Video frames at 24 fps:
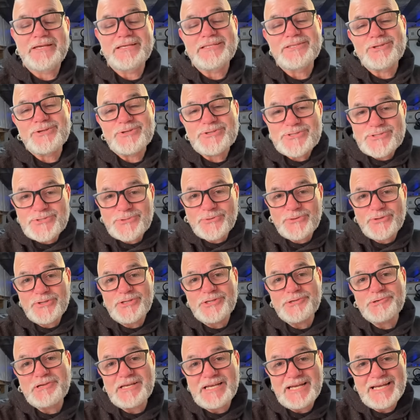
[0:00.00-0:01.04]
a little story
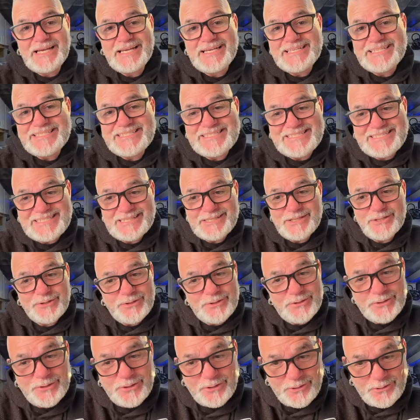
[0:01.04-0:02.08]
you guys didn't
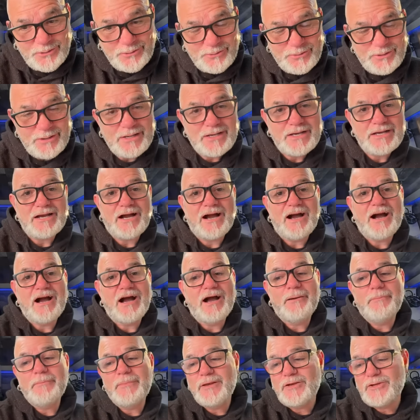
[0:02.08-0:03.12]
know.
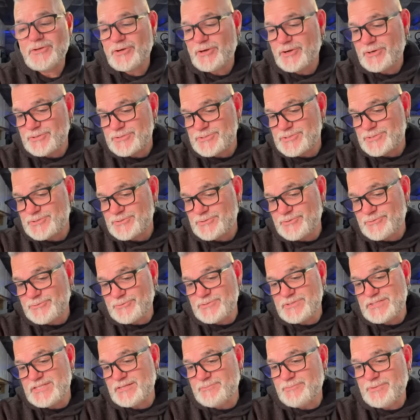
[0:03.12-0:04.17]
Um, our Sir
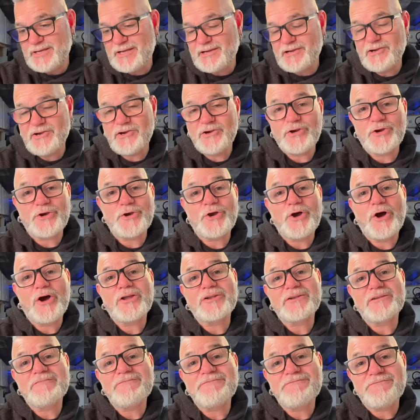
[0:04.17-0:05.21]
Cruzy Bear got
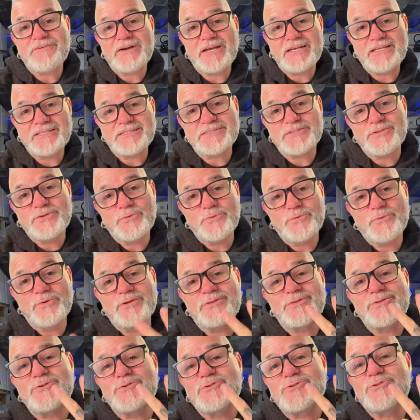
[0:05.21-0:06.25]
in a fight with
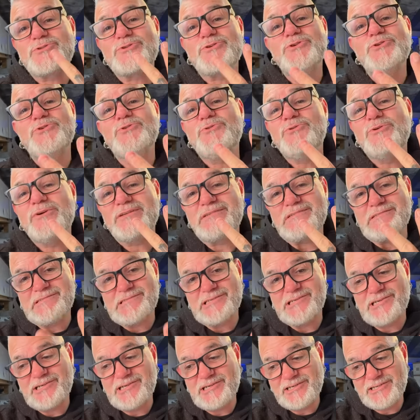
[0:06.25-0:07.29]
two
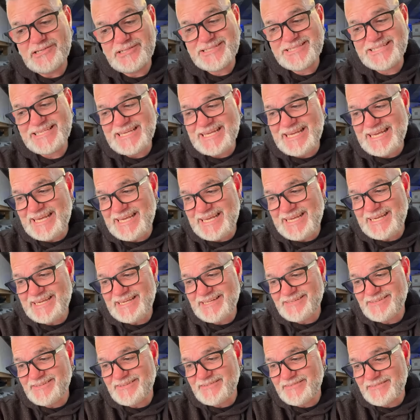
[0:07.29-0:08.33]
dogs
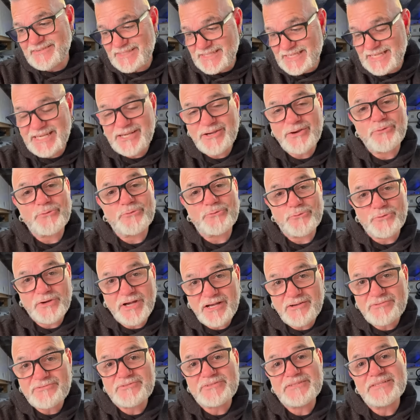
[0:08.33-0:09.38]
and they
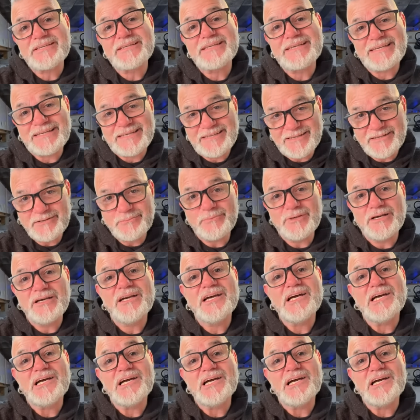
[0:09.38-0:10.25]
roughed him